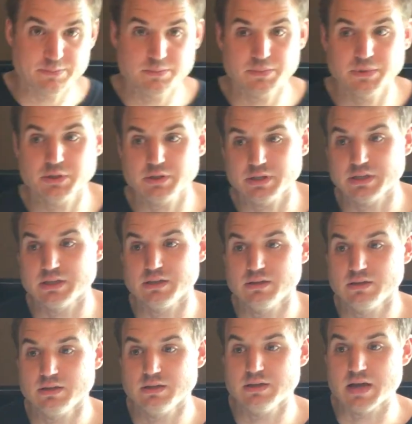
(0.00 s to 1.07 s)
million.
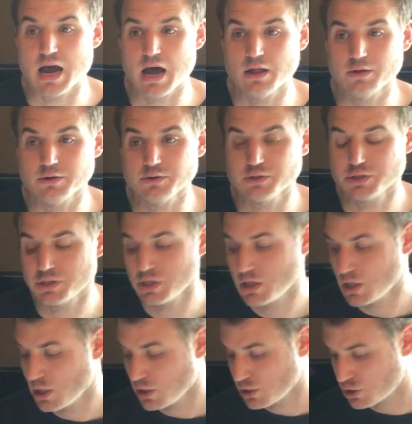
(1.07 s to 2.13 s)

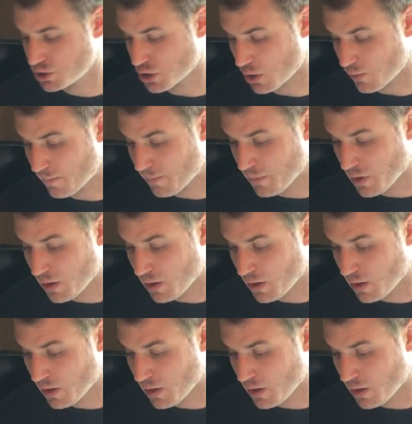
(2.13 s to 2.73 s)
So